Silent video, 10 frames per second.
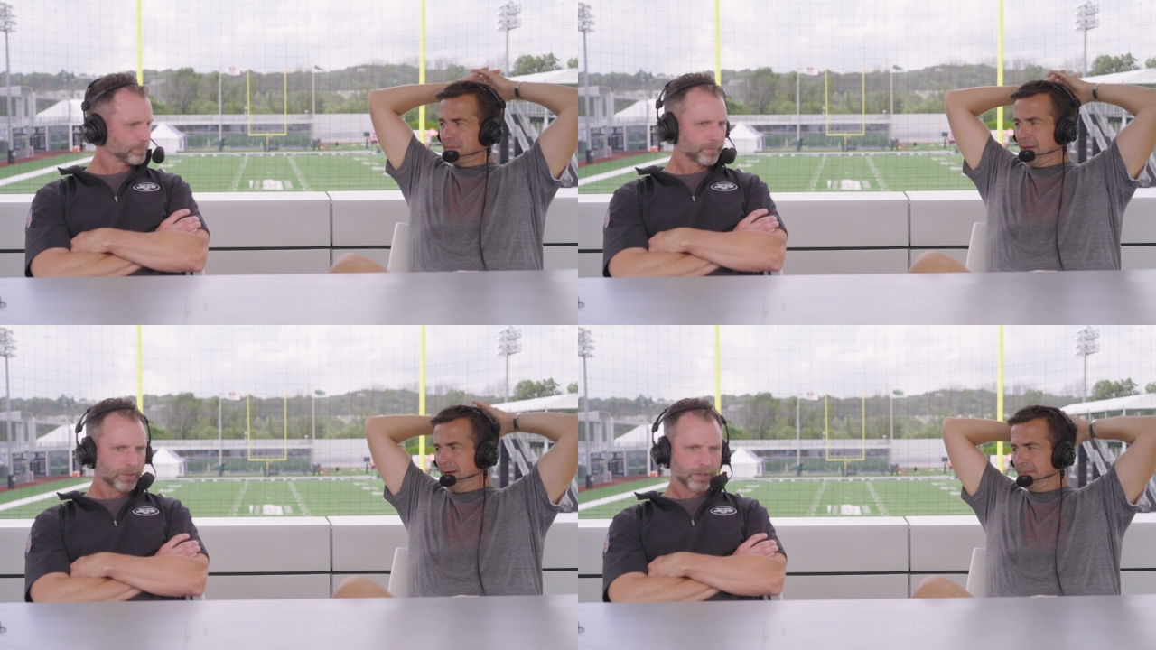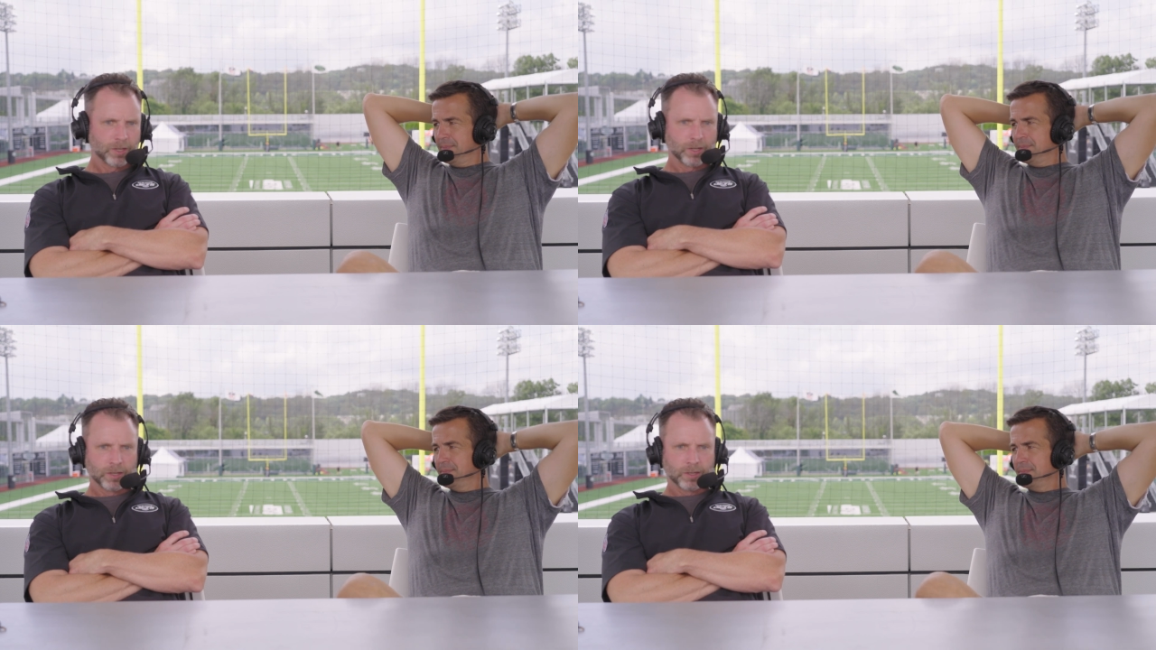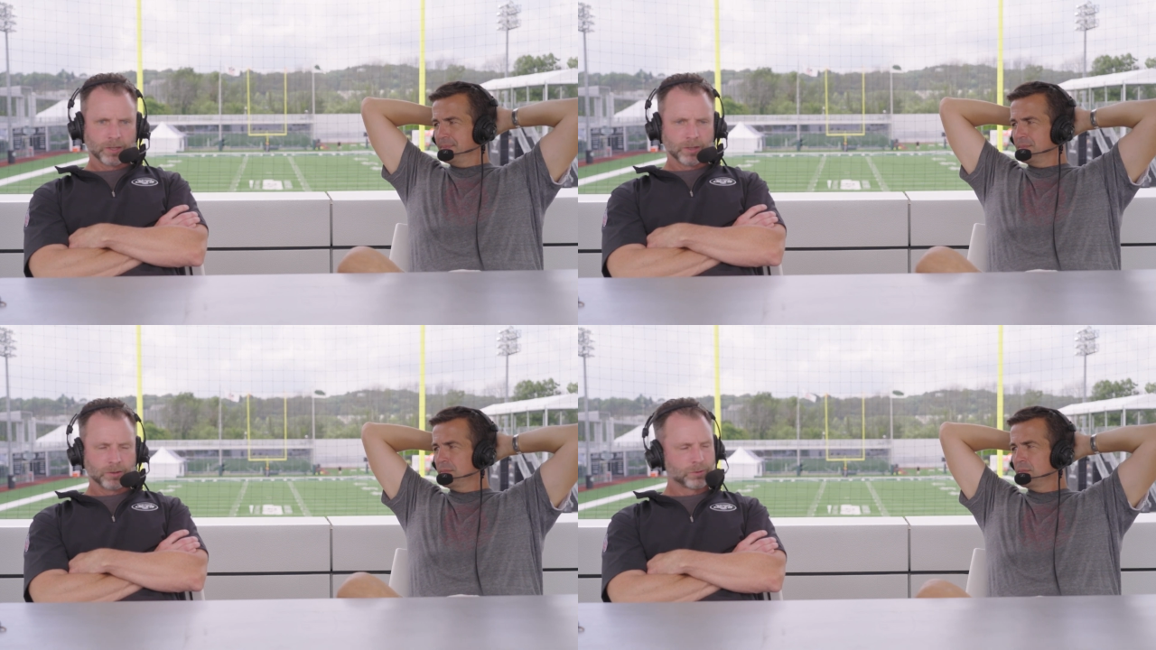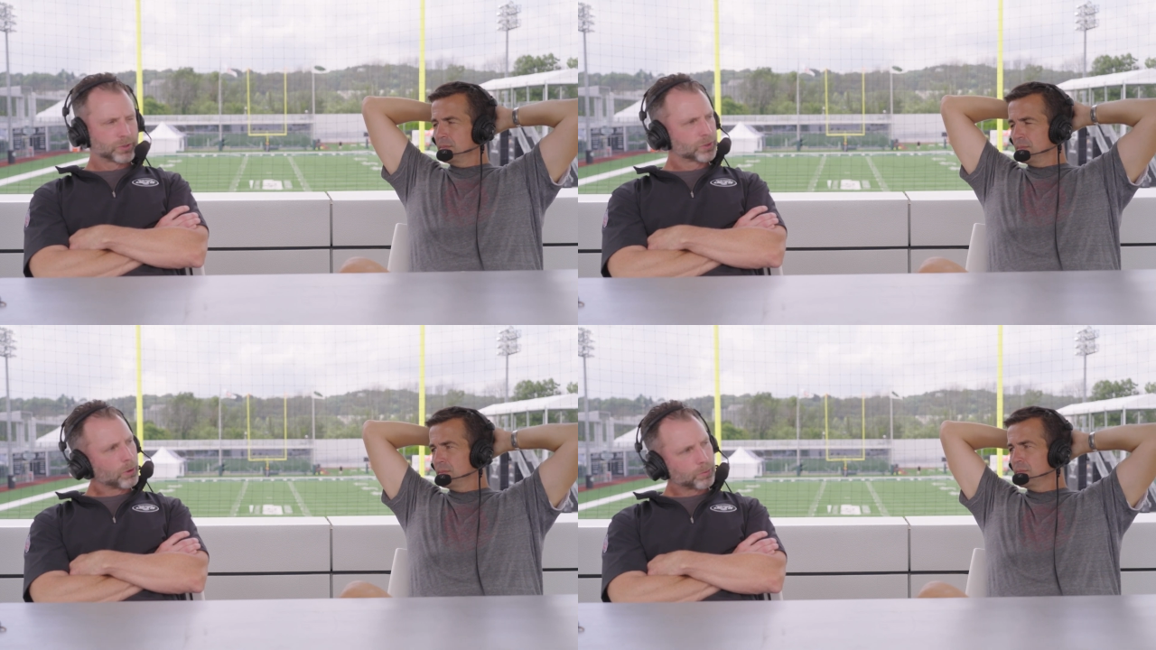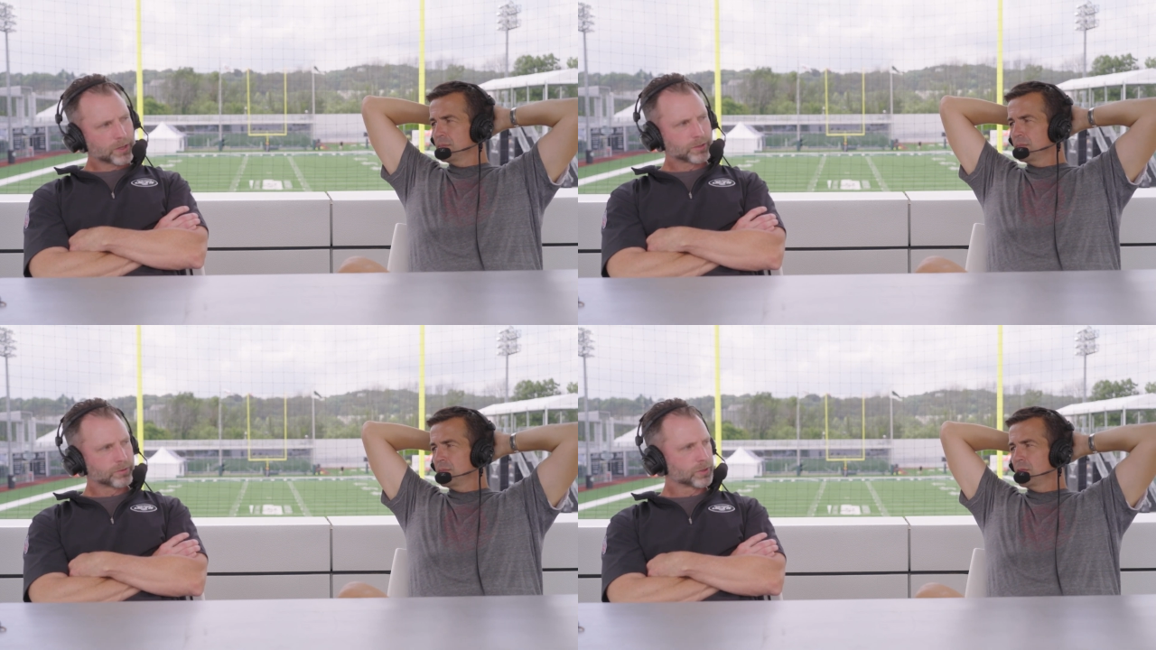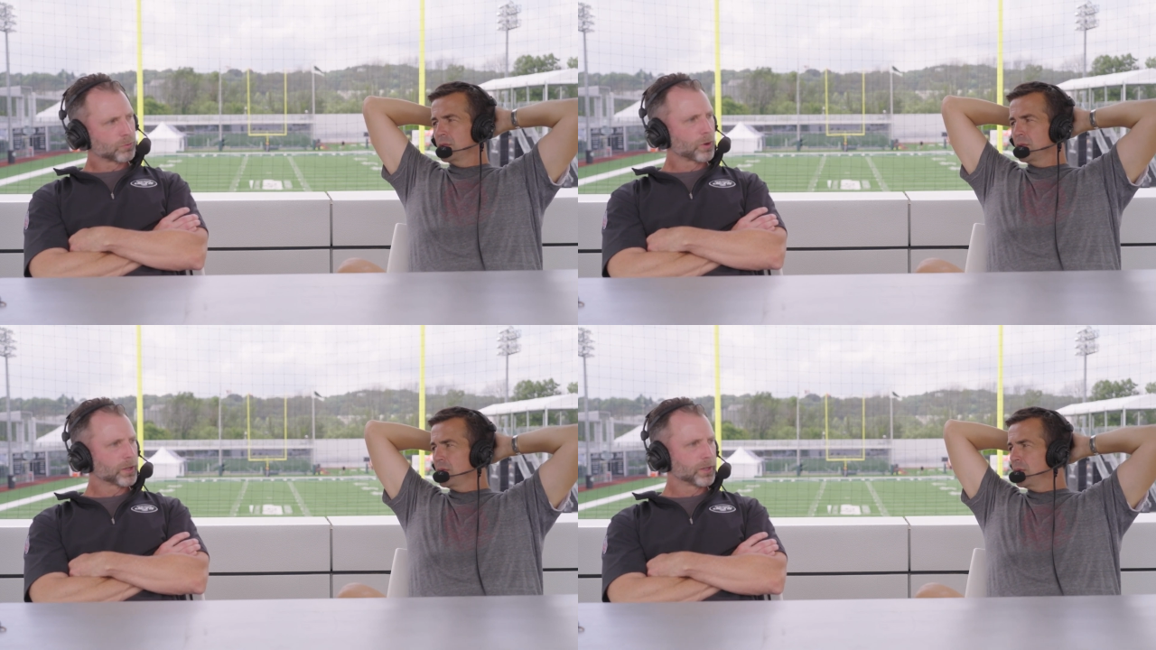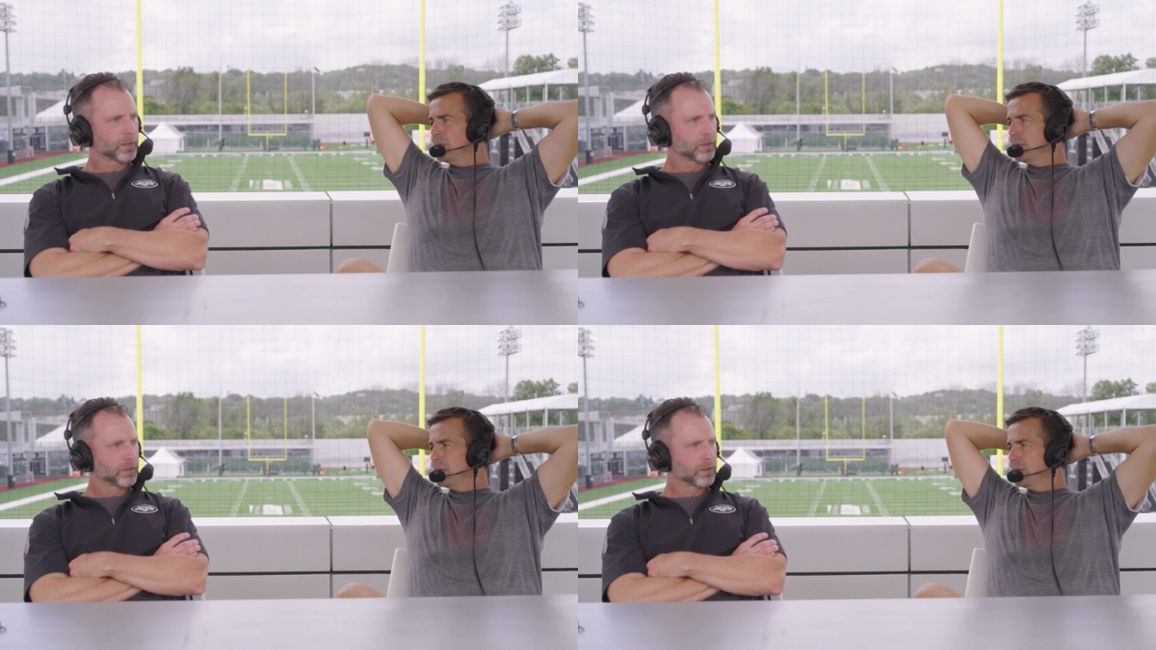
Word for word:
Speaker 1: Yeah. Who was so impressive as a rookie, and I